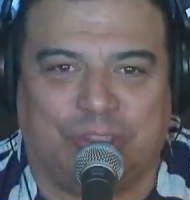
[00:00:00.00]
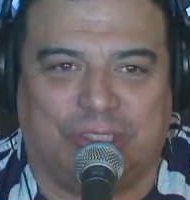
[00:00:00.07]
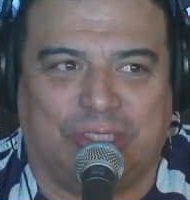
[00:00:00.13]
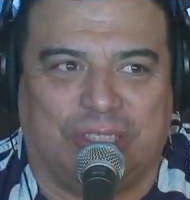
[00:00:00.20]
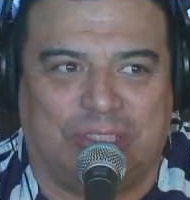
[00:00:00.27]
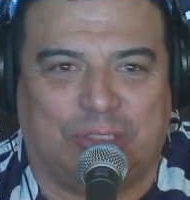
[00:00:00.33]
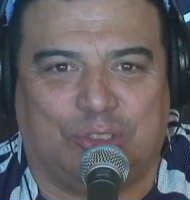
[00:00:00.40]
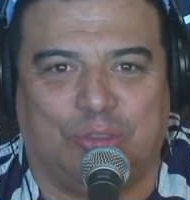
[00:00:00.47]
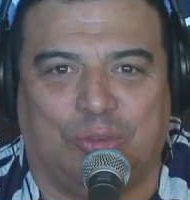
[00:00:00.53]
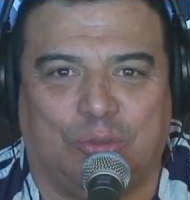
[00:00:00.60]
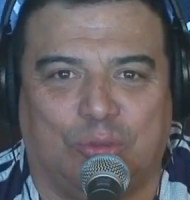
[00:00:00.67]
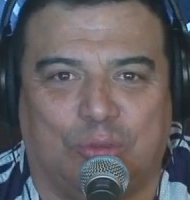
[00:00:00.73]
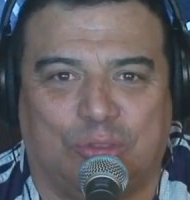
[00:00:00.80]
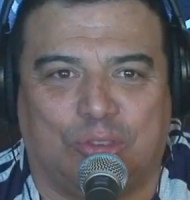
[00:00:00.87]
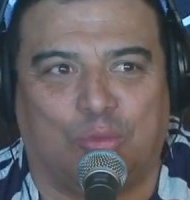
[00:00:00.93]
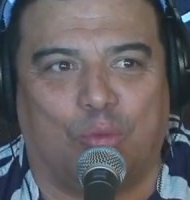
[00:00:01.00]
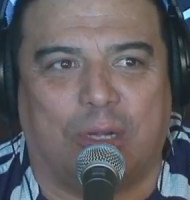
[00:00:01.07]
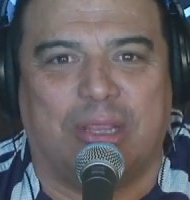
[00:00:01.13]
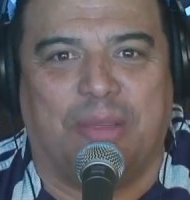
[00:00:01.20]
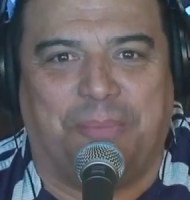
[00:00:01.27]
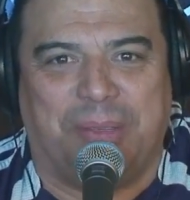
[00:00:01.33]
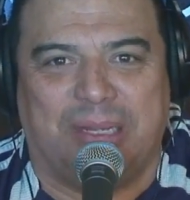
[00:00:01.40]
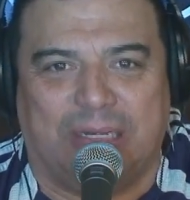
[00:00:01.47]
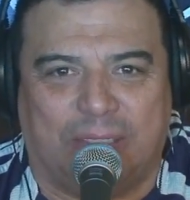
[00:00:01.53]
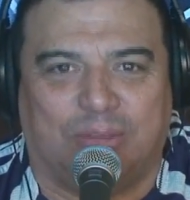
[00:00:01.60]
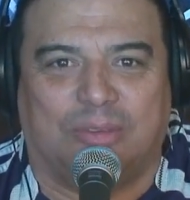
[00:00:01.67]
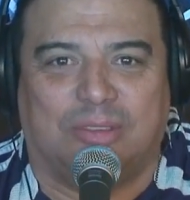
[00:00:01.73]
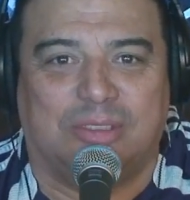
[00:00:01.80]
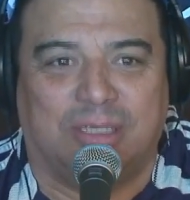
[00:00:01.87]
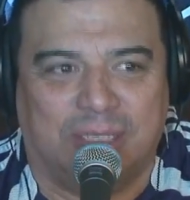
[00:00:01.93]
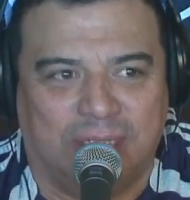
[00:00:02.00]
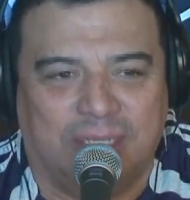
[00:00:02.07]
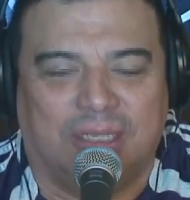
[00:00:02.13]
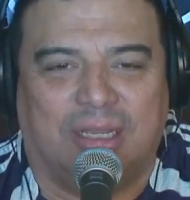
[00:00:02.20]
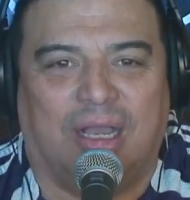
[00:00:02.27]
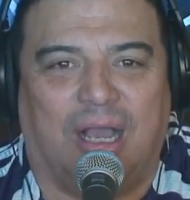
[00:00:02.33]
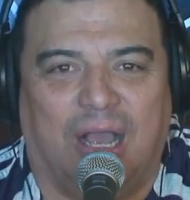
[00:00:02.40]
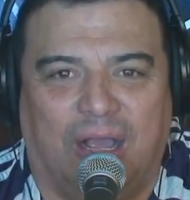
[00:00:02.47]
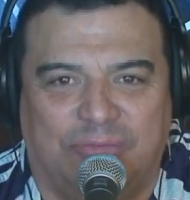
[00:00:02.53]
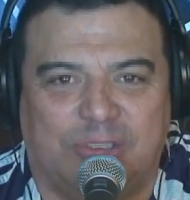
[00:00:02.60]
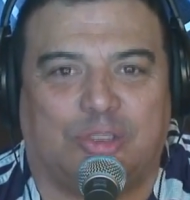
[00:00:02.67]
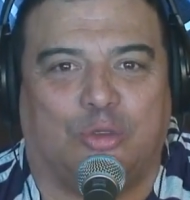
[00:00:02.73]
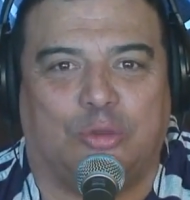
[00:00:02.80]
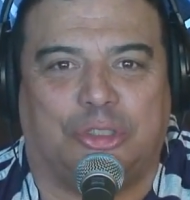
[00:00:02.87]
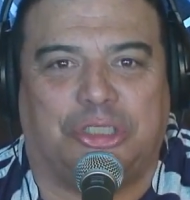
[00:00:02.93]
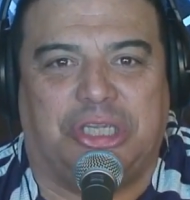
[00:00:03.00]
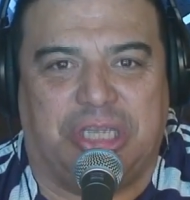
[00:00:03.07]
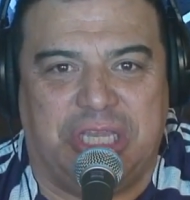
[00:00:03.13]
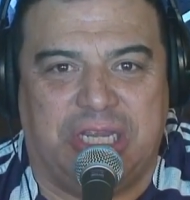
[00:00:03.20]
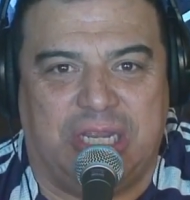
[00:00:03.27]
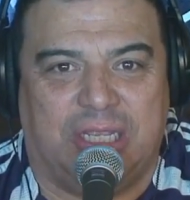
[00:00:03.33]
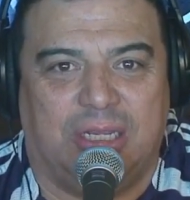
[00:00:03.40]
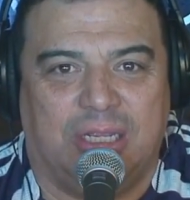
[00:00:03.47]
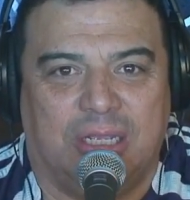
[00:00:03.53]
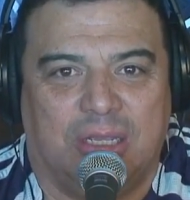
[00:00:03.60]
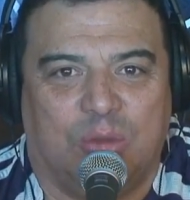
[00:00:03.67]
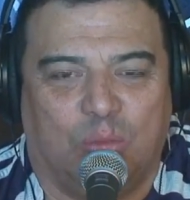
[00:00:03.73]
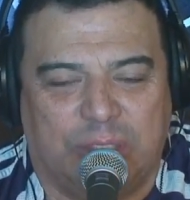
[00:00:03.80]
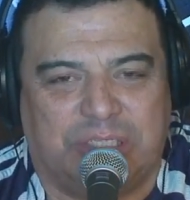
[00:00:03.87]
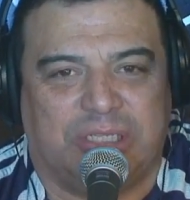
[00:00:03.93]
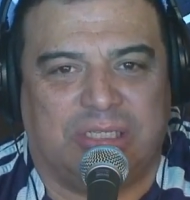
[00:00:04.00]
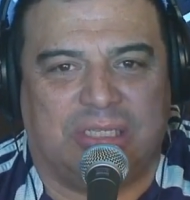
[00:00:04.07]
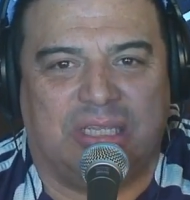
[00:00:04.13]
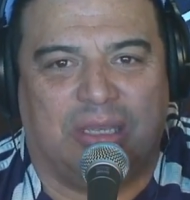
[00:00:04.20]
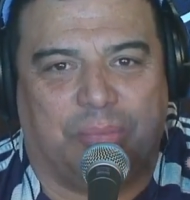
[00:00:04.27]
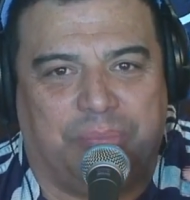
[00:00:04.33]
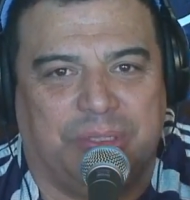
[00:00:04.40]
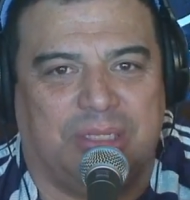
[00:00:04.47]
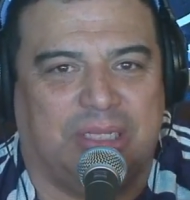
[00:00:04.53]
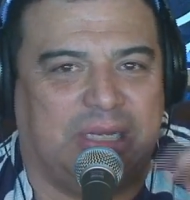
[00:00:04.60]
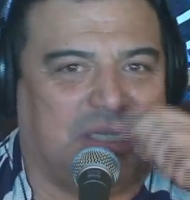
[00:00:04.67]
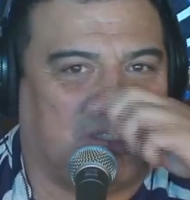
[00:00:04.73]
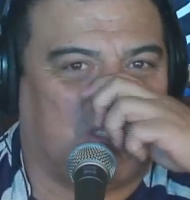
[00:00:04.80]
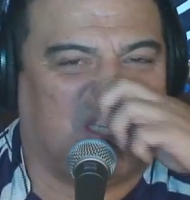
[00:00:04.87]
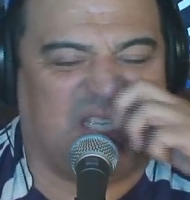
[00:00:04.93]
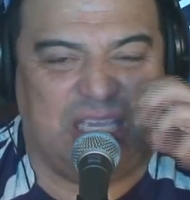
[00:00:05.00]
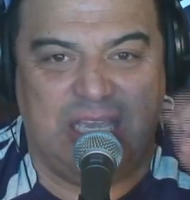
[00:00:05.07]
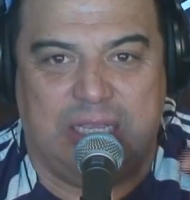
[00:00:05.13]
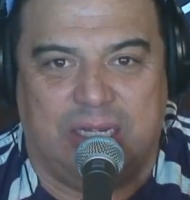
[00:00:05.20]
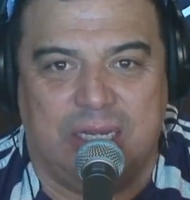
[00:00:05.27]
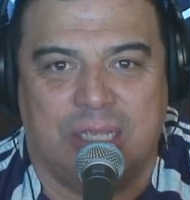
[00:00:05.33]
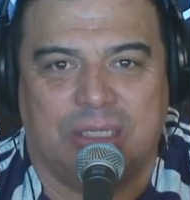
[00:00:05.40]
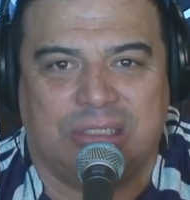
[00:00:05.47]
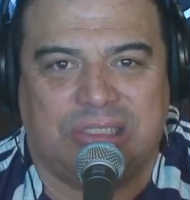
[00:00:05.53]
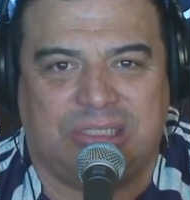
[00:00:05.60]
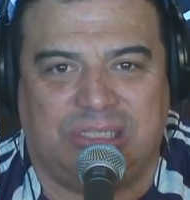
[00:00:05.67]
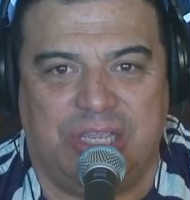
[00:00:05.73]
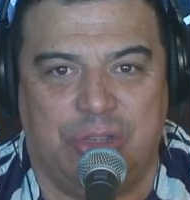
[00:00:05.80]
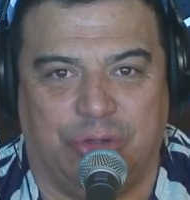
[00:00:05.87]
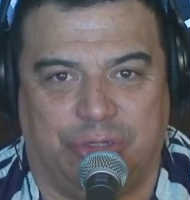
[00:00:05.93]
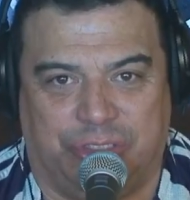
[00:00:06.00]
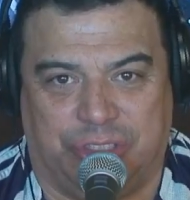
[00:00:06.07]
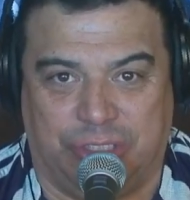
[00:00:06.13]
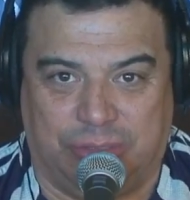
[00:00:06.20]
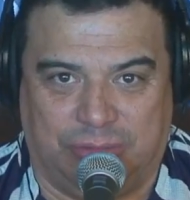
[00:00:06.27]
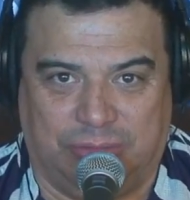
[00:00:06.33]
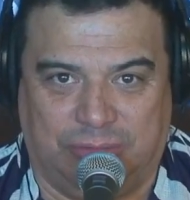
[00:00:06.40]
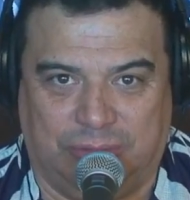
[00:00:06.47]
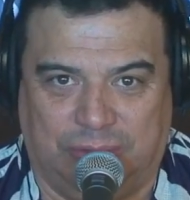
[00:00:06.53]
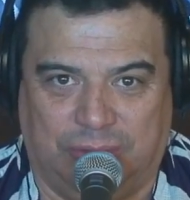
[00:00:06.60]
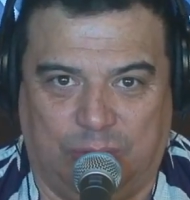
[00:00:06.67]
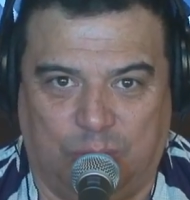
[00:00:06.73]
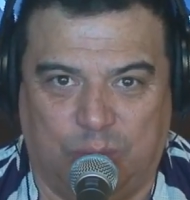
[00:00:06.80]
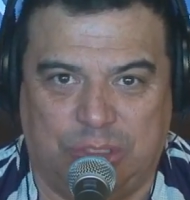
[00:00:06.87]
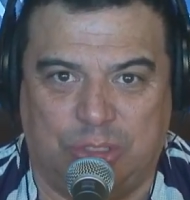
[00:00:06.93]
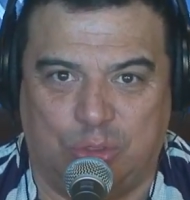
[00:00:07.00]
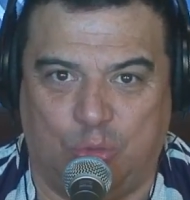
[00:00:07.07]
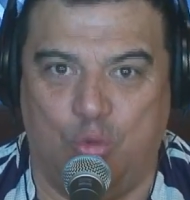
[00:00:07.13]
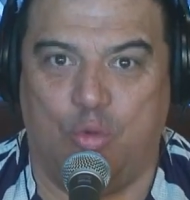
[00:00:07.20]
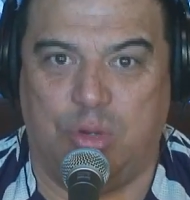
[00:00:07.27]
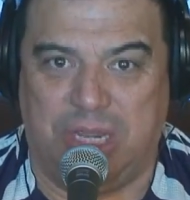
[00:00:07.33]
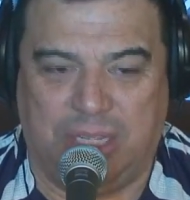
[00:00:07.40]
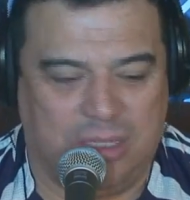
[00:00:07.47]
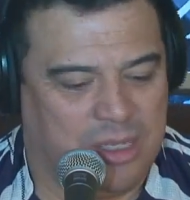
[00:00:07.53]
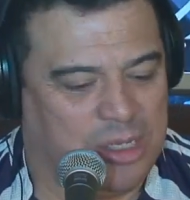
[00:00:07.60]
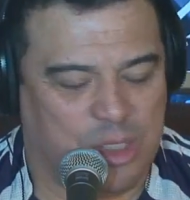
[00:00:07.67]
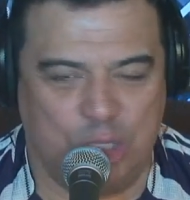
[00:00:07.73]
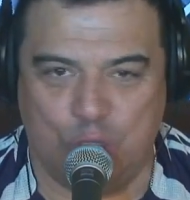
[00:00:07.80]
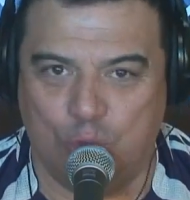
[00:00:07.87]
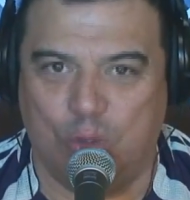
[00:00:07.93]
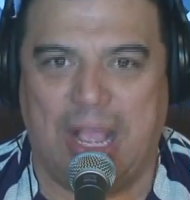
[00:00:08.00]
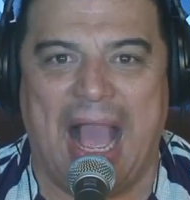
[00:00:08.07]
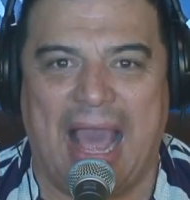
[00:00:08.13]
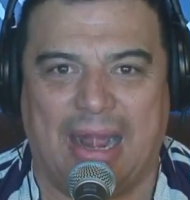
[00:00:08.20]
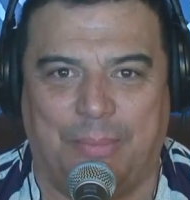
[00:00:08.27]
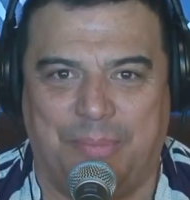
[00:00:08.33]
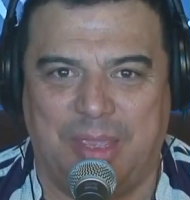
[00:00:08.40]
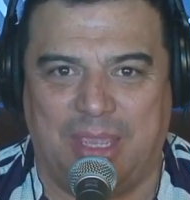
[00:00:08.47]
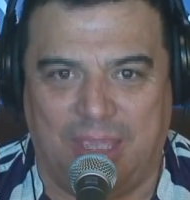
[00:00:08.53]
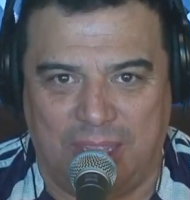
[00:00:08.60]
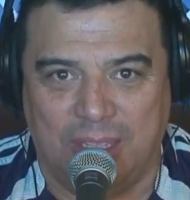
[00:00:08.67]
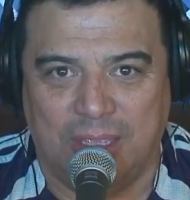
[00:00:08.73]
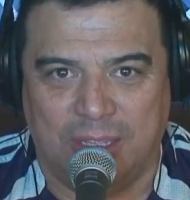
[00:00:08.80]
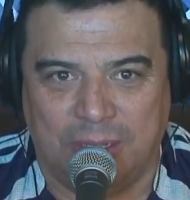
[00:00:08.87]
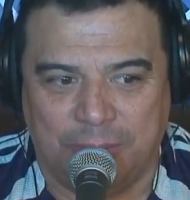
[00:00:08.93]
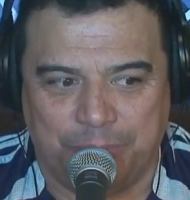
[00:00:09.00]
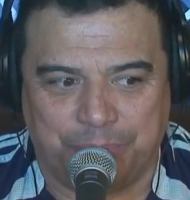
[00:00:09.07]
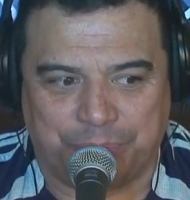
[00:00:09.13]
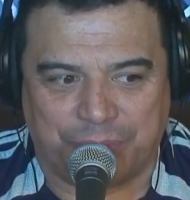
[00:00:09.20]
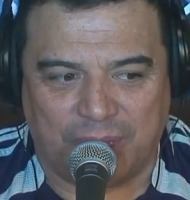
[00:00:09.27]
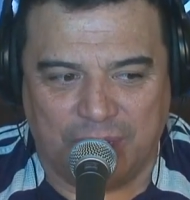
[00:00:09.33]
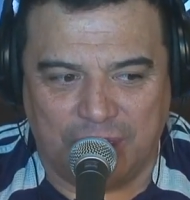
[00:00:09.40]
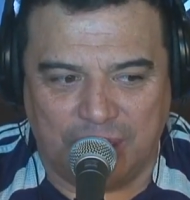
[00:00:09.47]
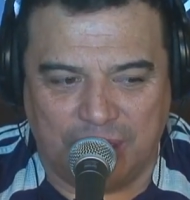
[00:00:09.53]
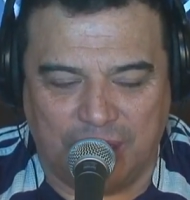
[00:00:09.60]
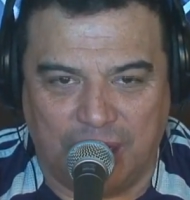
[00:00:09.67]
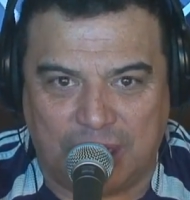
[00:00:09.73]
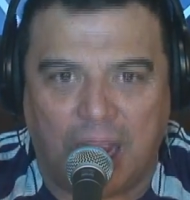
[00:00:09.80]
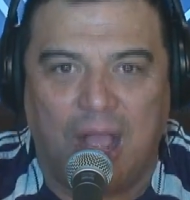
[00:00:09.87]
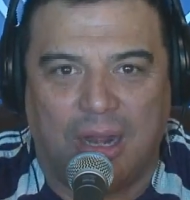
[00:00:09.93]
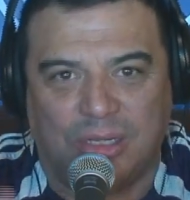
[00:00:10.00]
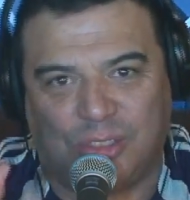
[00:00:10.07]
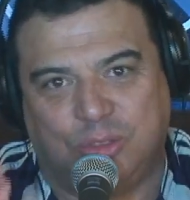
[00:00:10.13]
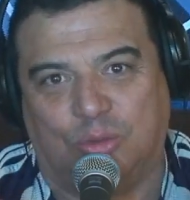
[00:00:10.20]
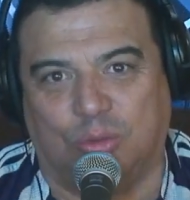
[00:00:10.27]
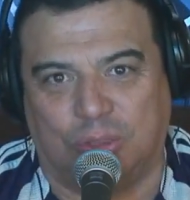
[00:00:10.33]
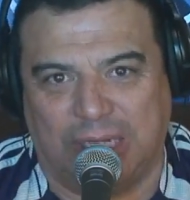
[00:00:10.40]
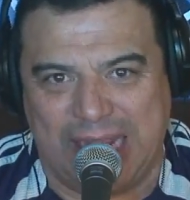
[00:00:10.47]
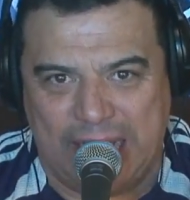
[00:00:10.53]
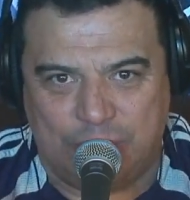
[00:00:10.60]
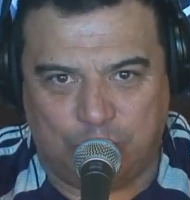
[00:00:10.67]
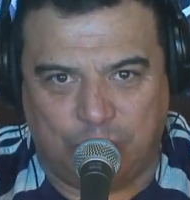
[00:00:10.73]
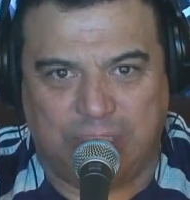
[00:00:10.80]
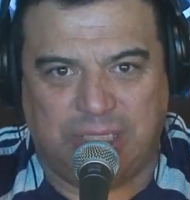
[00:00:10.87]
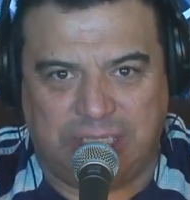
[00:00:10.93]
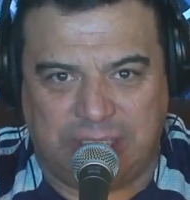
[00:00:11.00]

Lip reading: him to one of the pinnacles of sushi eating, which is the ability to eat sea urchin, which is uni. You gotta be a connoisseur and